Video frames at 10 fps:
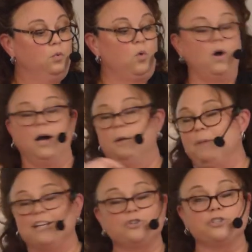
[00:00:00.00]
uh,
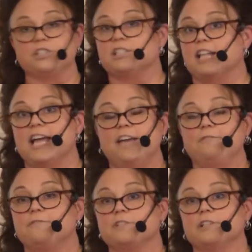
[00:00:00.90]
masters and
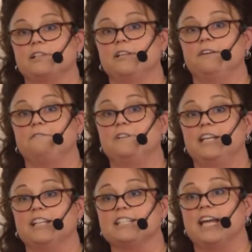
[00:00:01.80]
slaves lived
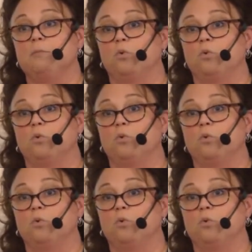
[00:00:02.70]
in the same